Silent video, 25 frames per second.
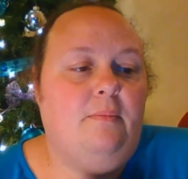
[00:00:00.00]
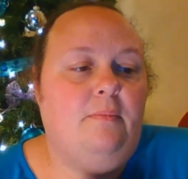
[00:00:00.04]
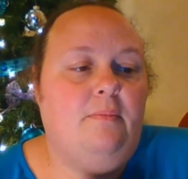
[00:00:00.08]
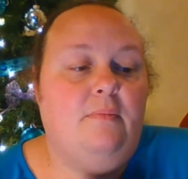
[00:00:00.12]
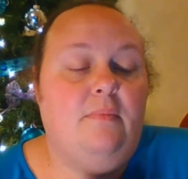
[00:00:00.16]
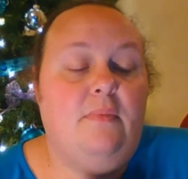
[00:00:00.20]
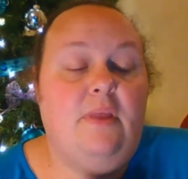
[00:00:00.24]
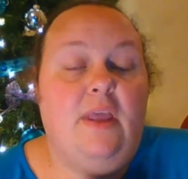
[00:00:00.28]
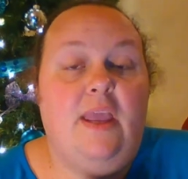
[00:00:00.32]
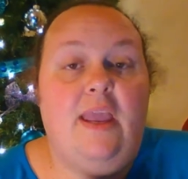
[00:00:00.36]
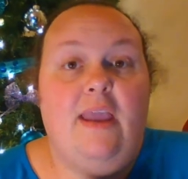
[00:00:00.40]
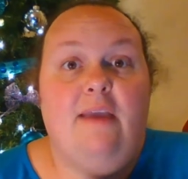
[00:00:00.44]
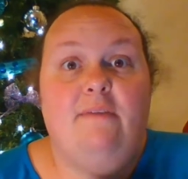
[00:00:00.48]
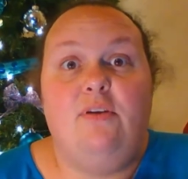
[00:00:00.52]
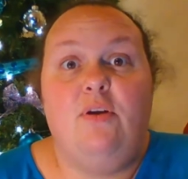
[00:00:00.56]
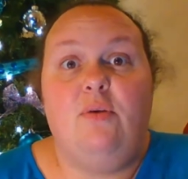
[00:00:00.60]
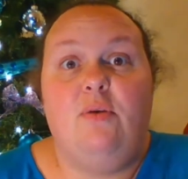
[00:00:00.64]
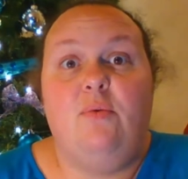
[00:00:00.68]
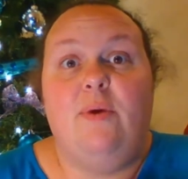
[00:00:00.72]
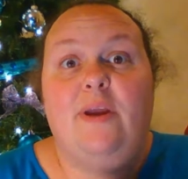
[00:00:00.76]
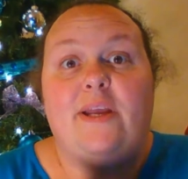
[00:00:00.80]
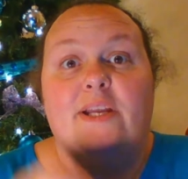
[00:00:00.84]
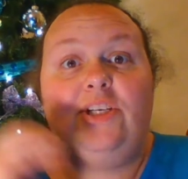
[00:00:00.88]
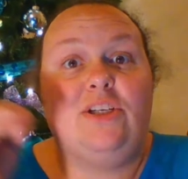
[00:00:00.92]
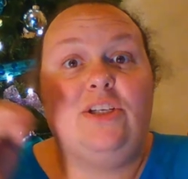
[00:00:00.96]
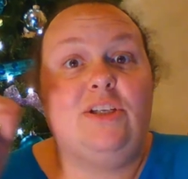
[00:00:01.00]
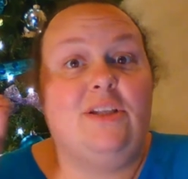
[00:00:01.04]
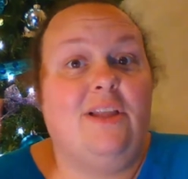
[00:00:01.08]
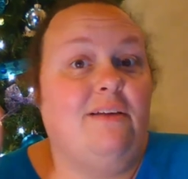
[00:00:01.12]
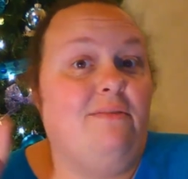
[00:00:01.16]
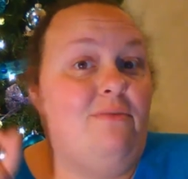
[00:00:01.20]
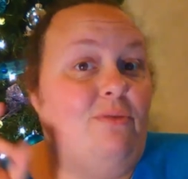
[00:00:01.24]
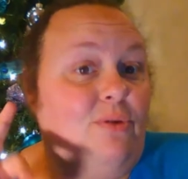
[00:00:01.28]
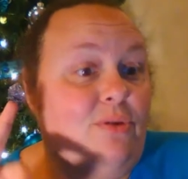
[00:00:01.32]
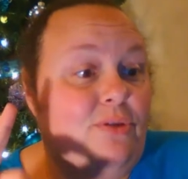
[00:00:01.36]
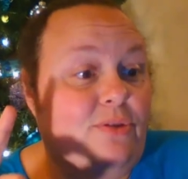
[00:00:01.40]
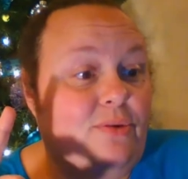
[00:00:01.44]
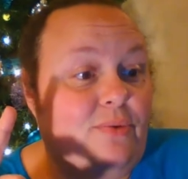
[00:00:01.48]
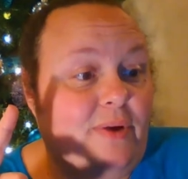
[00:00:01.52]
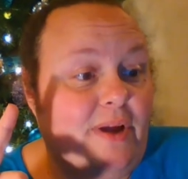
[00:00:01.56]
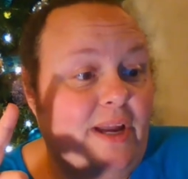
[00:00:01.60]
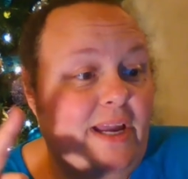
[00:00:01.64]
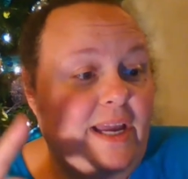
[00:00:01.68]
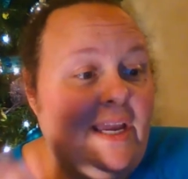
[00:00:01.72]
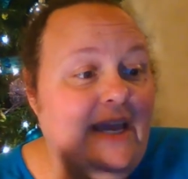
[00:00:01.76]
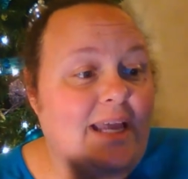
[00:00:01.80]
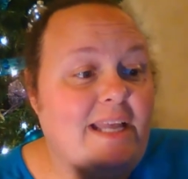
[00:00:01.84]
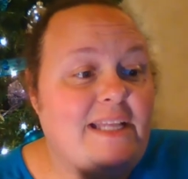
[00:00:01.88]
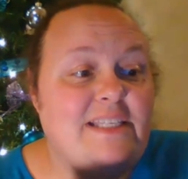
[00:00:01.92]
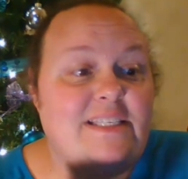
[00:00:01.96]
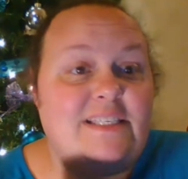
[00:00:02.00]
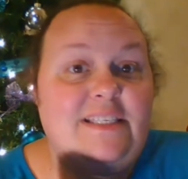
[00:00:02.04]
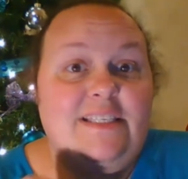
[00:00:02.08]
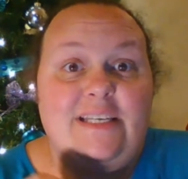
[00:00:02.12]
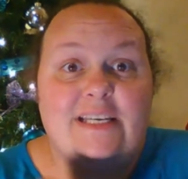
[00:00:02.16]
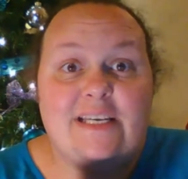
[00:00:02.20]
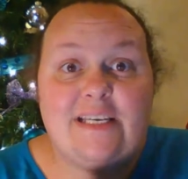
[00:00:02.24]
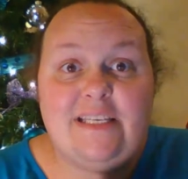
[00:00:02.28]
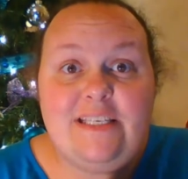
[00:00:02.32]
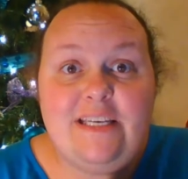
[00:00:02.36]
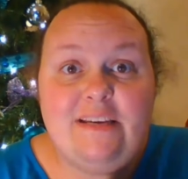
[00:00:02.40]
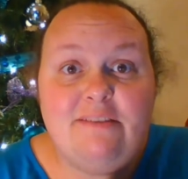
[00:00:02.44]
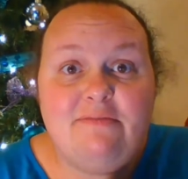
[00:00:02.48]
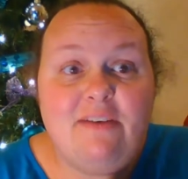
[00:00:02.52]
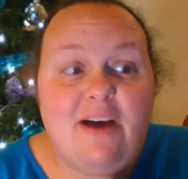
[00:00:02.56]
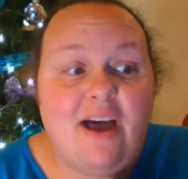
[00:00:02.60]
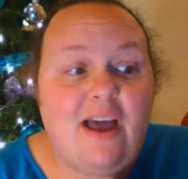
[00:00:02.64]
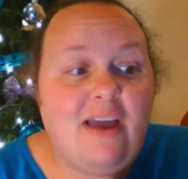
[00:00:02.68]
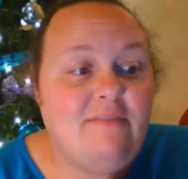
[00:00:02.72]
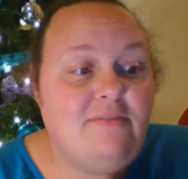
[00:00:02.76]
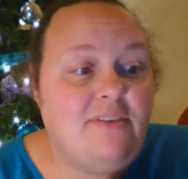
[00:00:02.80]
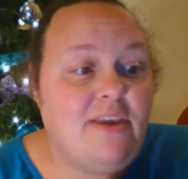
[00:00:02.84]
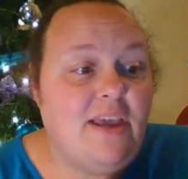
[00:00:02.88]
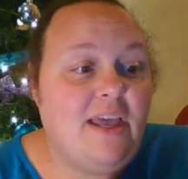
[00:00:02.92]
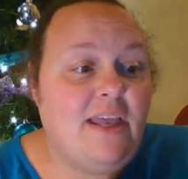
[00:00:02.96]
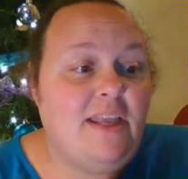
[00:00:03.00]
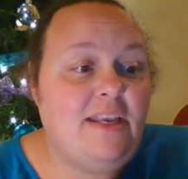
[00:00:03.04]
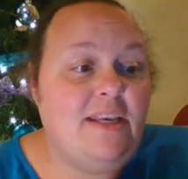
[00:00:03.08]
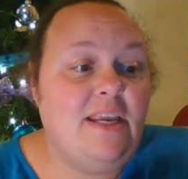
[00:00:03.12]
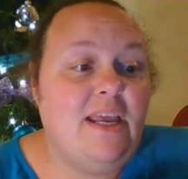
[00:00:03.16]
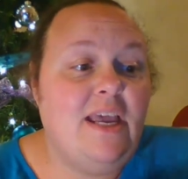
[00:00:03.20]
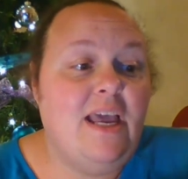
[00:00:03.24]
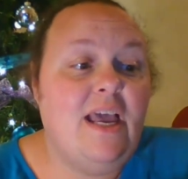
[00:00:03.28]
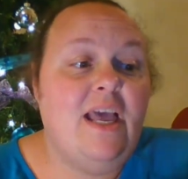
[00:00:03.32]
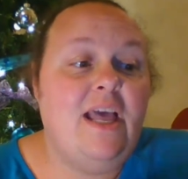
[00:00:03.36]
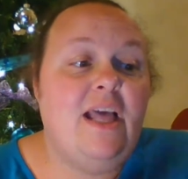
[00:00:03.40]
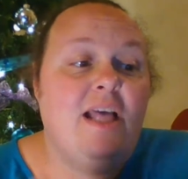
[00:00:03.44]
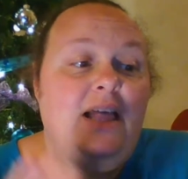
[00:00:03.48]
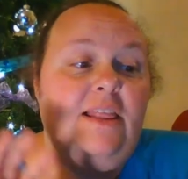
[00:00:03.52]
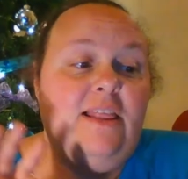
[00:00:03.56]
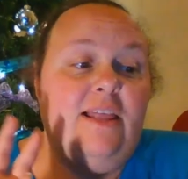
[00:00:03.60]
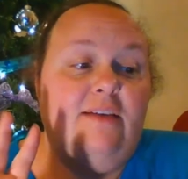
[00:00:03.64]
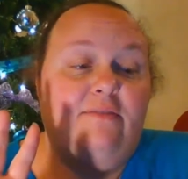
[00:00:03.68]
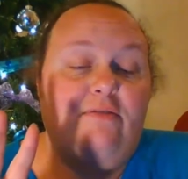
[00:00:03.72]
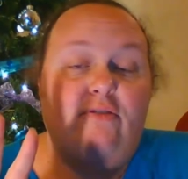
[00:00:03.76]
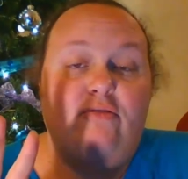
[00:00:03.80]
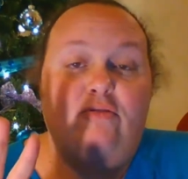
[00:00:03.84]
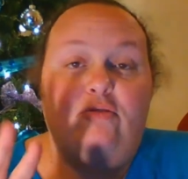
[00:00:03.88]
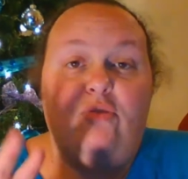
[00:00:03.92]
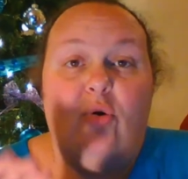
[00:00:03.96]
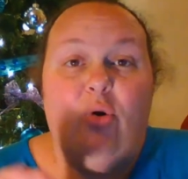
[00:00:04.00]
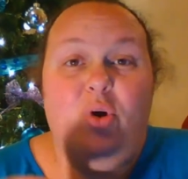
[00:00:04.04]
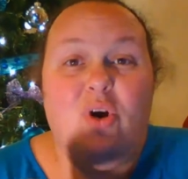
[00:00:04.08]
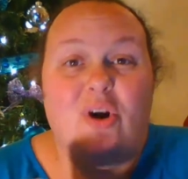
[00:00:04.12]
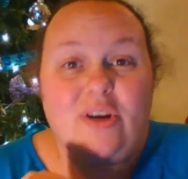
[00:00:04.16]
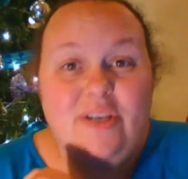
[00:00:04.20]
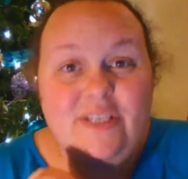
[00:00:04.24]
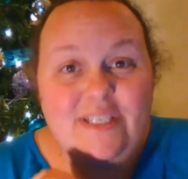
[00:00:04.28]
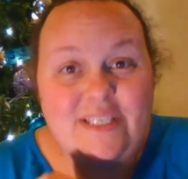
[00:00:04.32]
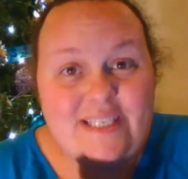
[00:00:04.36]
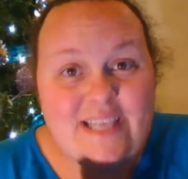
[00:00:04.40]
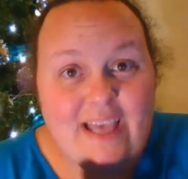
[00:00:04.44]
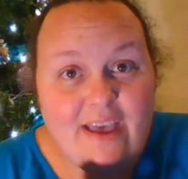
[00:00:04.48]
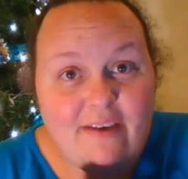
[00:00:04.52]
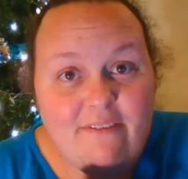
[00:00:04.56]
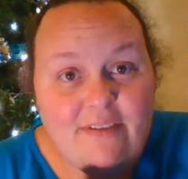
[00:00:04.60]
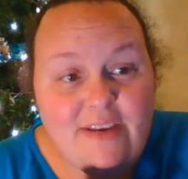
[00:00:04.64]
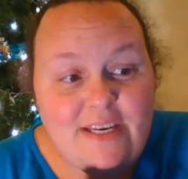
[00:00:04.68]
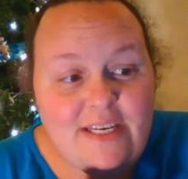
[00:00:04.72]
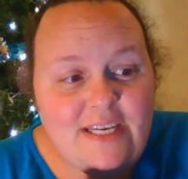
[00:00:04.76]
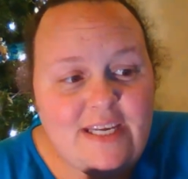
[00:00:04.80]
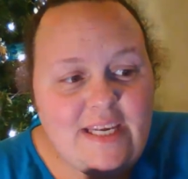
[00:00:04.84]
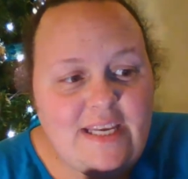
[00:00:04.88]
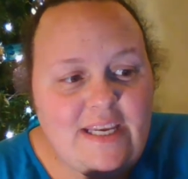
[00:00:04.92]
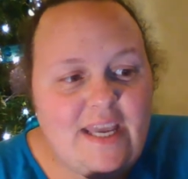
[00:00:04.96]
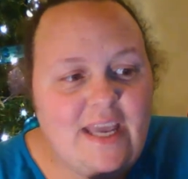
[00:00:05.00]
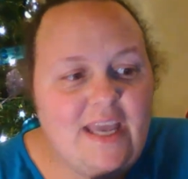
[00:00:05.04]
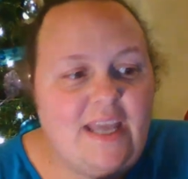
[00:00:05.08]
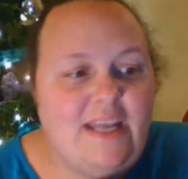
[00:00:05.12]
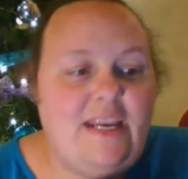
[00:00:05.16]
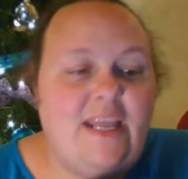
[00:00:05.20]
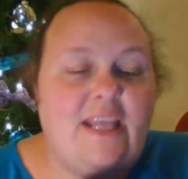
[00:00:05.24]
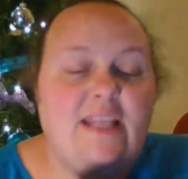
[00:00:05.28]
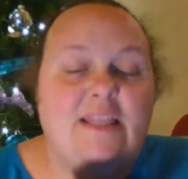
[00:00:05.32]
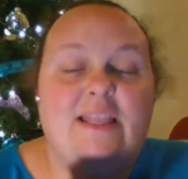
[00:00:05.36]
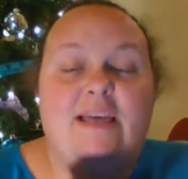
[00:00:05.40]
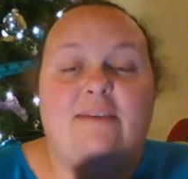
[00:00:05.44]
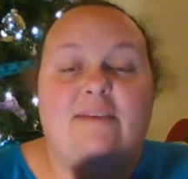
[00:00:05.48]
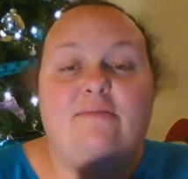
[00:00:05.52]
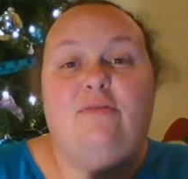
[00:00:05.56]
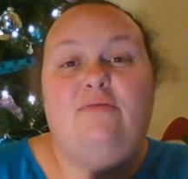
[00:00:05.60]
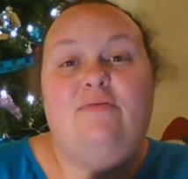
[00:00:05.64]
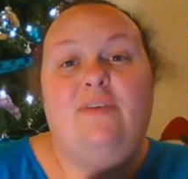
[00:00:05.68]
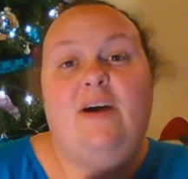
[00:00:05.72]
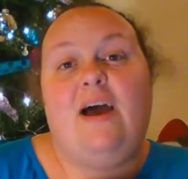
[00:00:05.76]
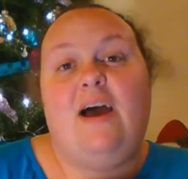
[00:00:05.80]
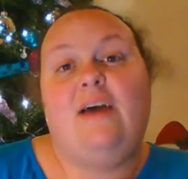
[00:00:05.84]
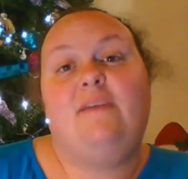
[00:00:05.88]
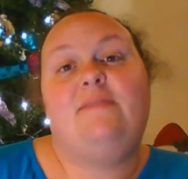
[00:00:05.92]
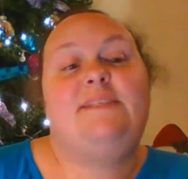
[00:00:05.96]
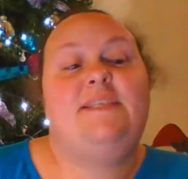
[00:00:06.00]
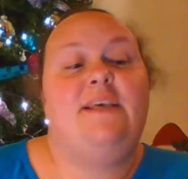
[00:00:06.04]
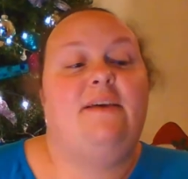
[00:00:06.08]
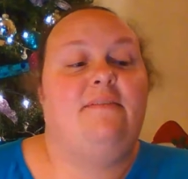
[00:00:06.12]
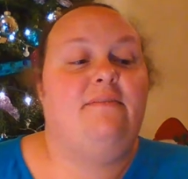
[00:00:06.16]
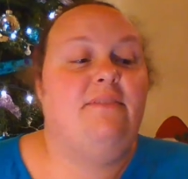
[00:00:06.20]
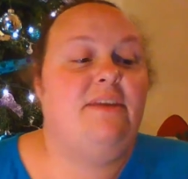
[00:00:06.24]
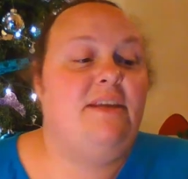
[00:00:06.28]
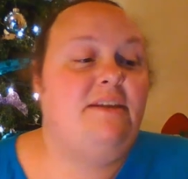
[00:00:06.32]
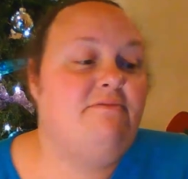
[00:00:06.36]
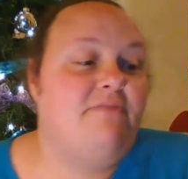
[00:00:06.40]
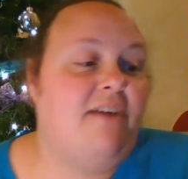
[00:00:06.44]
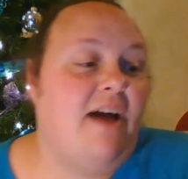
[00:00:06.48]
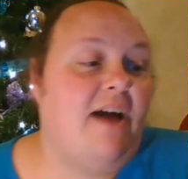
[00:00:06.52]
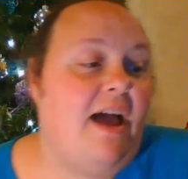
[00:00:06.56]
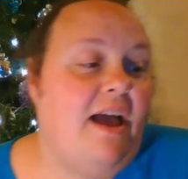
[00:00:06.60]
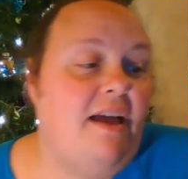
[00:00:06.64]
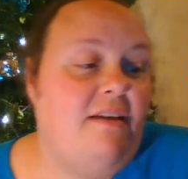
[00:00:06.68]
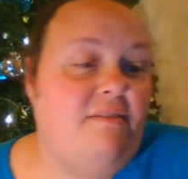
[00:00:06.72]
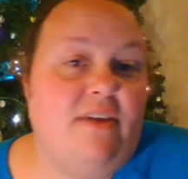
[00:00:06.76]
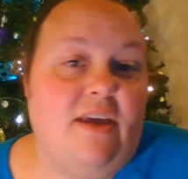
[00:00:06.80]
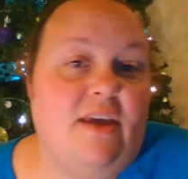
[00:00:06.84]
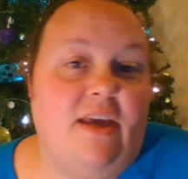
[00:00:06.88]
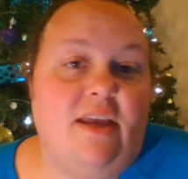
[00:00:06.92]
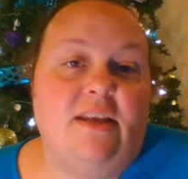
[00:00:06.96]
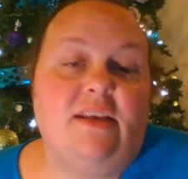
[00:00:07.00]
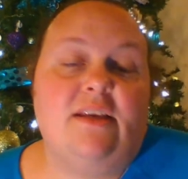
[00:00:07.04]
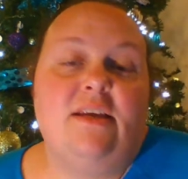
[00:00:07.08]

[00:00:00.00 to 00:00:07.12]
If you reach level 3, it's 65 yen, level 4, 70 yen, and level 5, 75 yen.